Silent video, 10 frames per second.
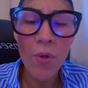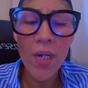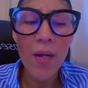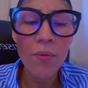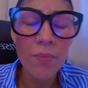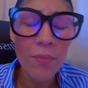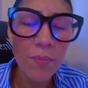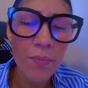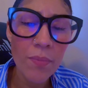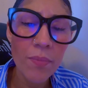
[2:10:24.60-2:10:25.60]
Come on now.
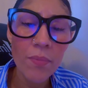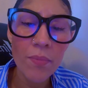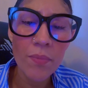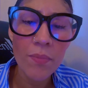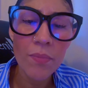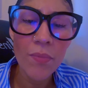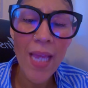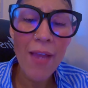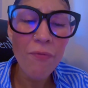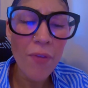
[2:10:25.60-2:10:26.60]

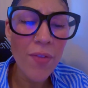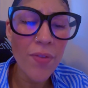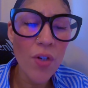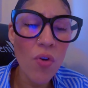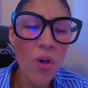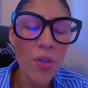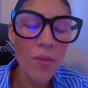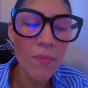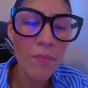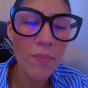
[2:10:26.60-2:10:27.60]
Have faith in
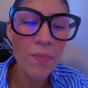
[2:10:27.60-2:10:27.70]
God.